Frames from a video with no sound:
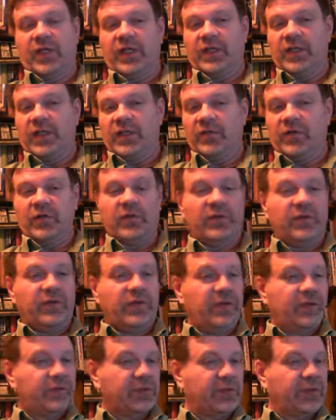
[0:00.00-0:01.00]
And I learned
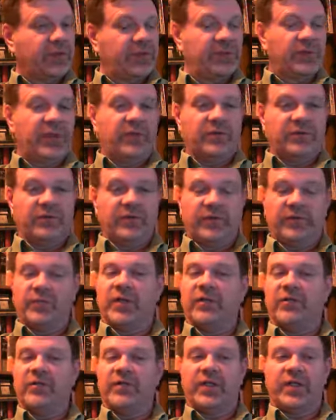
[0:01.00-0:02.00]
this when I was mayor of a
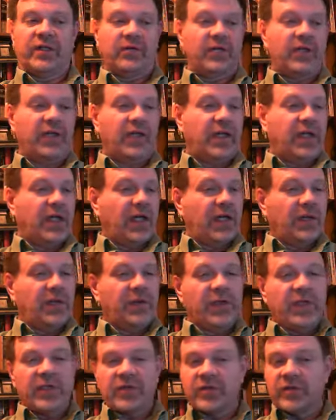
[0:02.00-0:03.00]
small town.
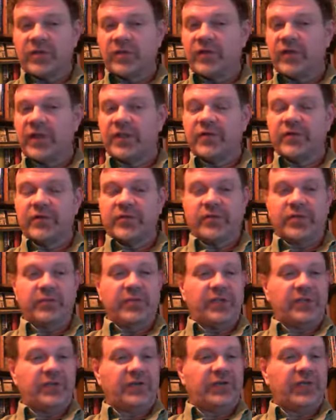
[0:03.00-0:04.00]
Initially, there should
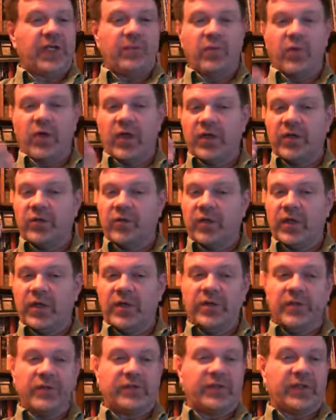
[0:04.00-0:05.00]
be someone who
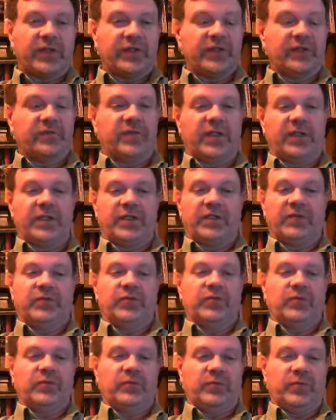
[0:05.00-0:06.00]
understands the
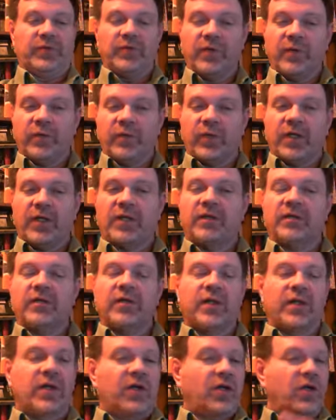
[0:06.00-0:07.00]
finances really well
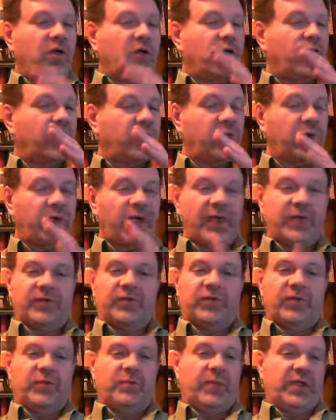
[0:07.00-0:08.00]
who
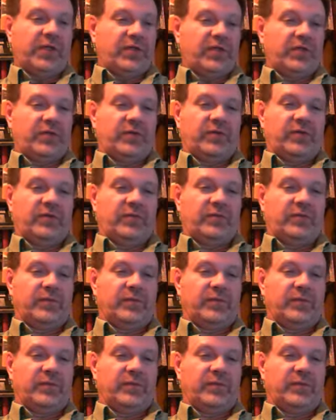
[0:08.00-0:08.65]
creates your budget.